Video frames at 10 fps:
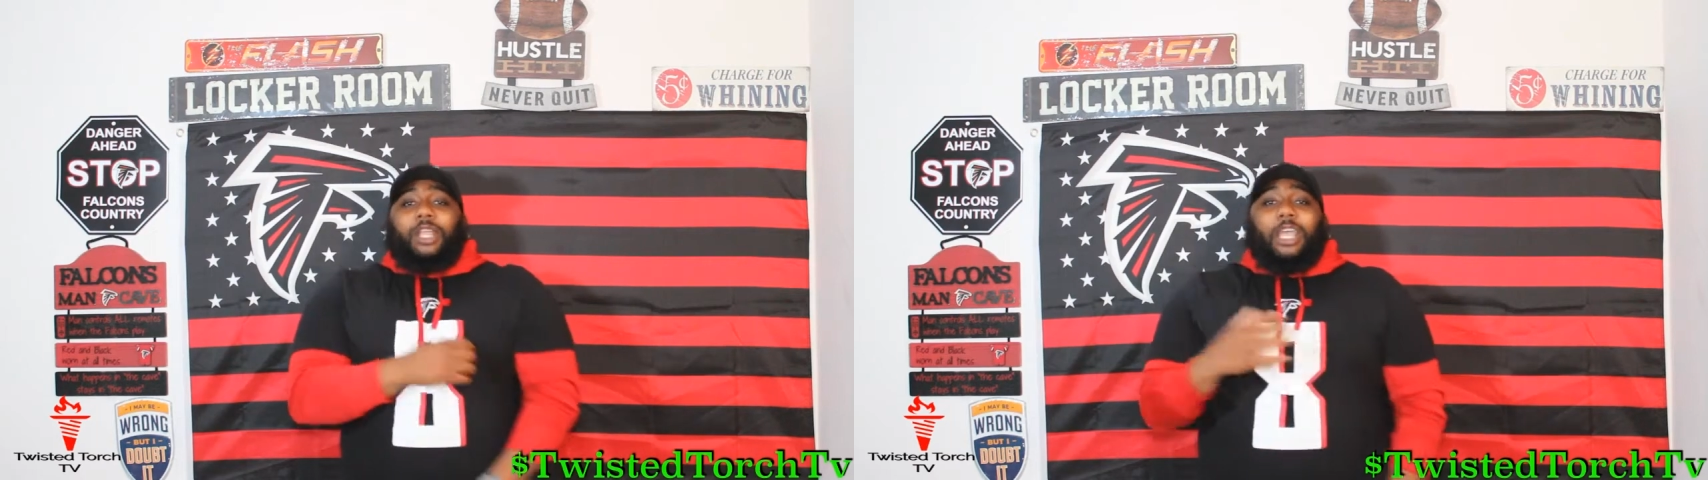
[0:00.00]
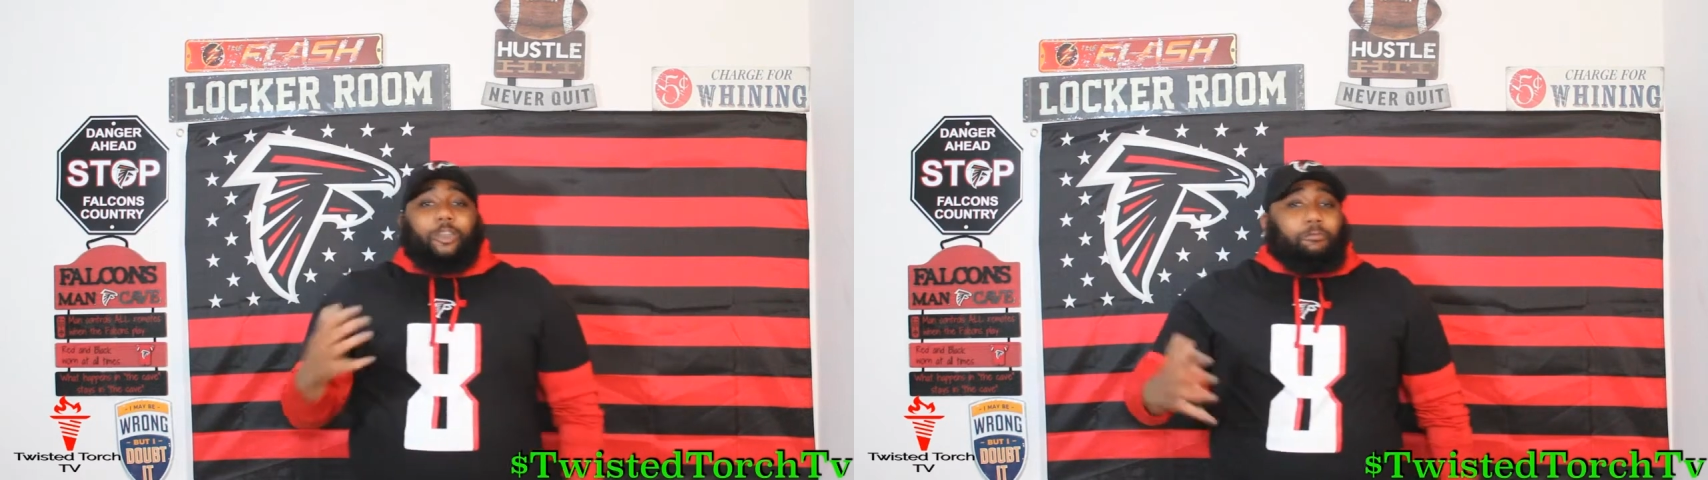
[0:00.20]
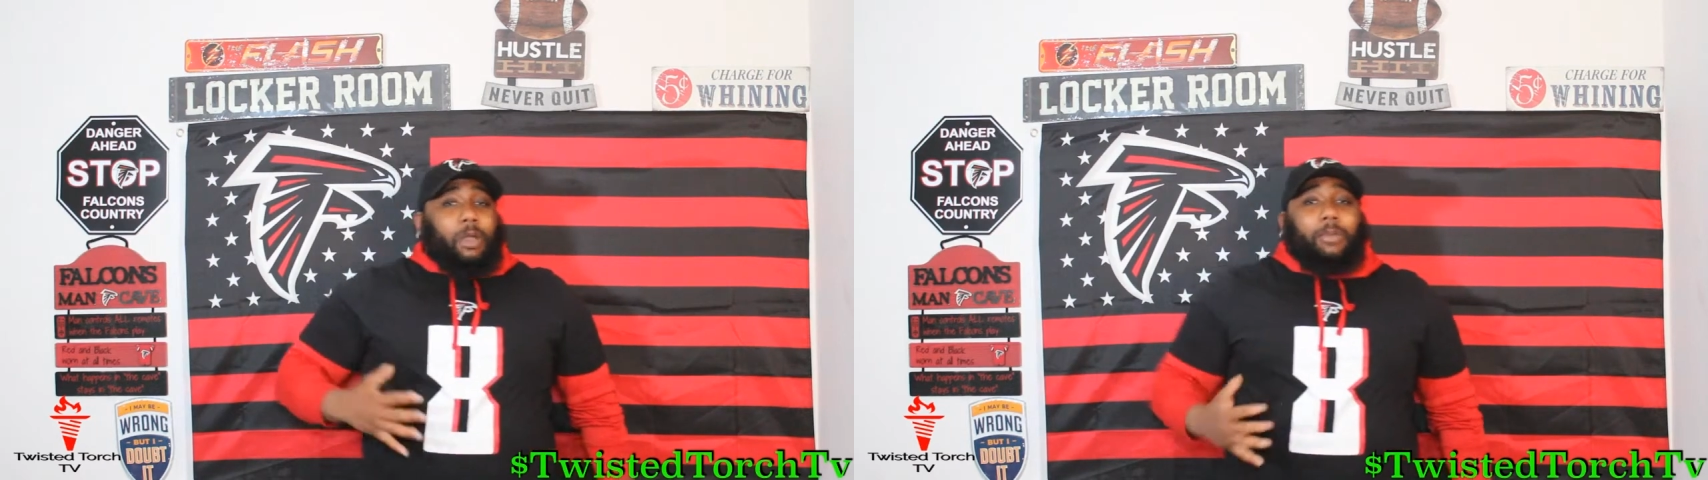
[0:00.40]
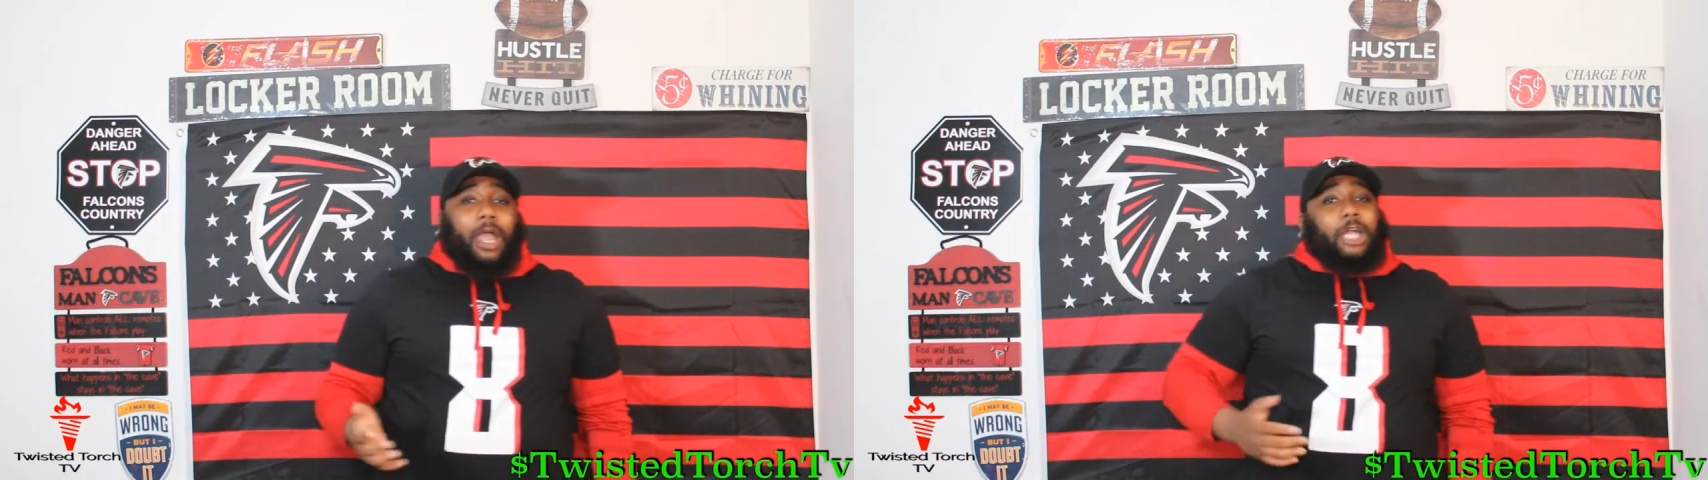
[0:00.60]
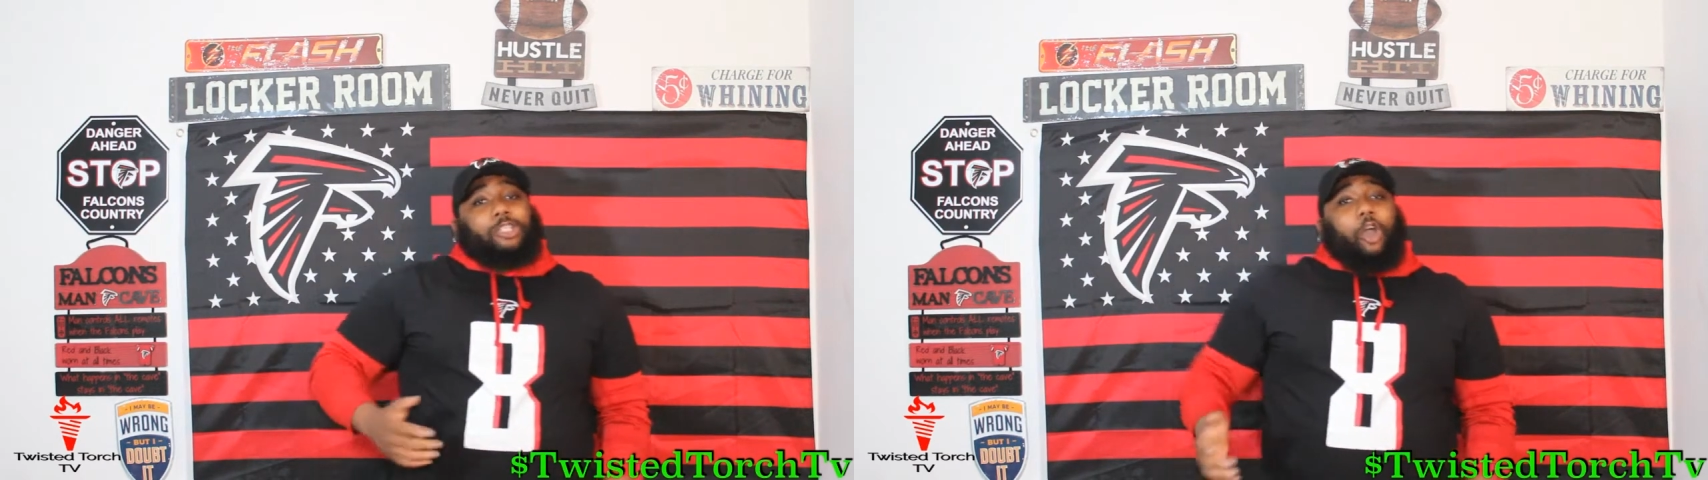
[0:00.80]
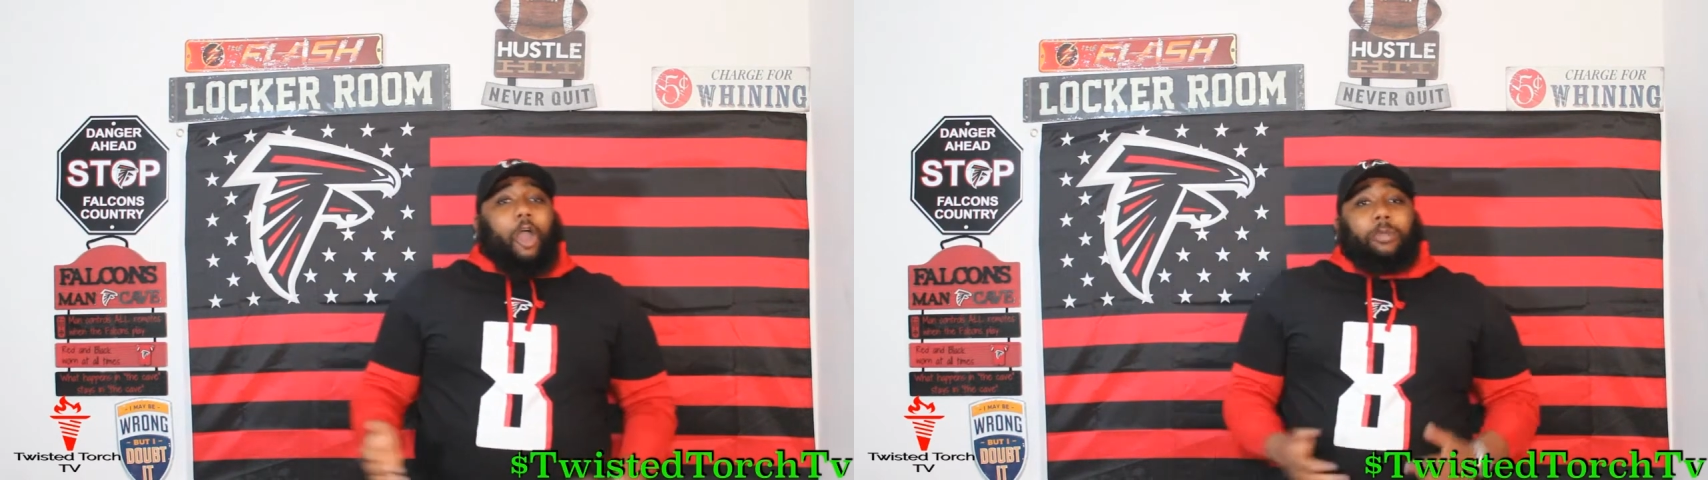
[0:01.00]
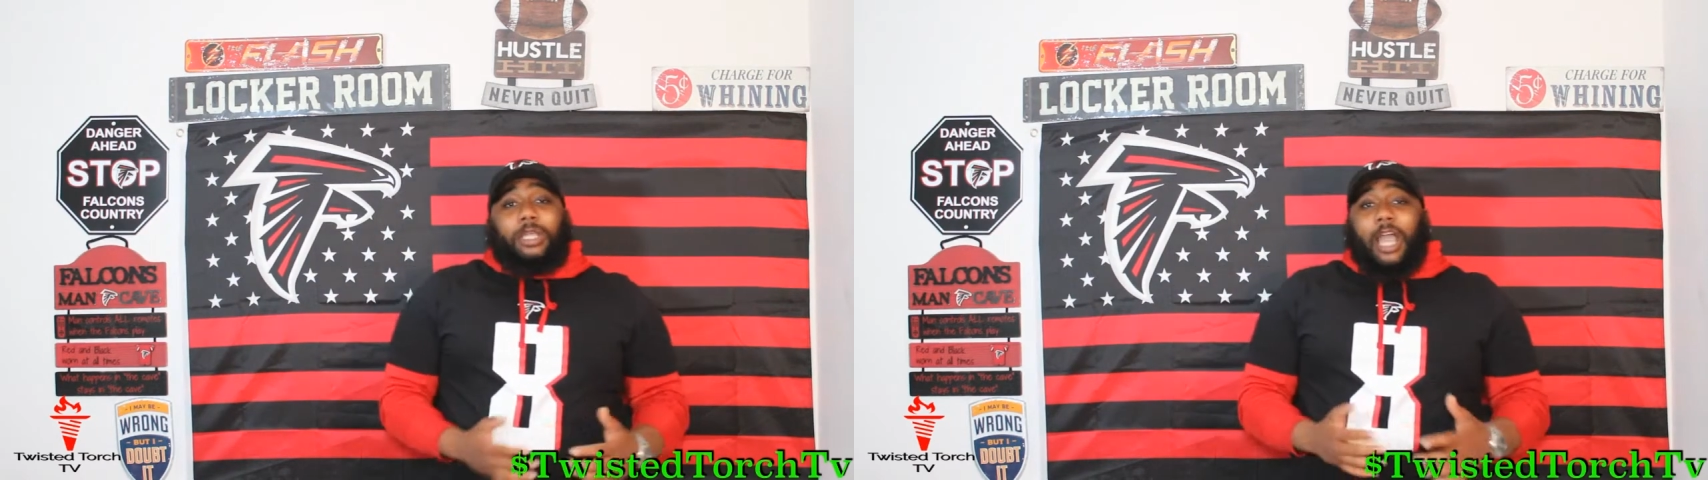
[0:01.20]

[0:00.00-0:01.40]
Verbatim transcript: And you remember how Darby